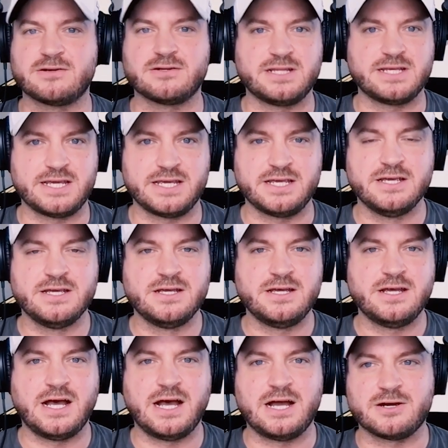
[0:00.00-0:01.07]
early
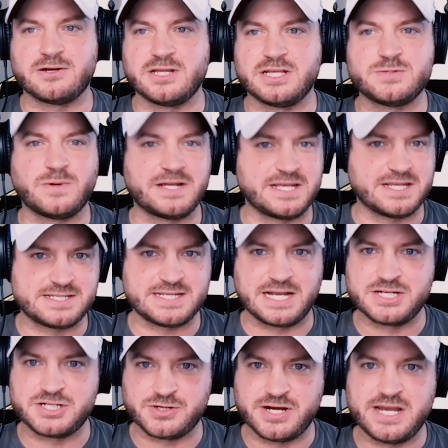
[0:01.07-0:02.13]
20th
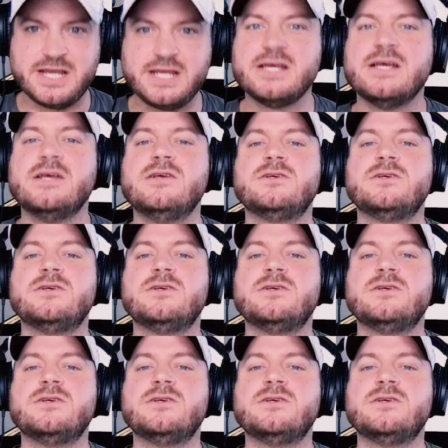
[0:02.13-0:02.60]
century?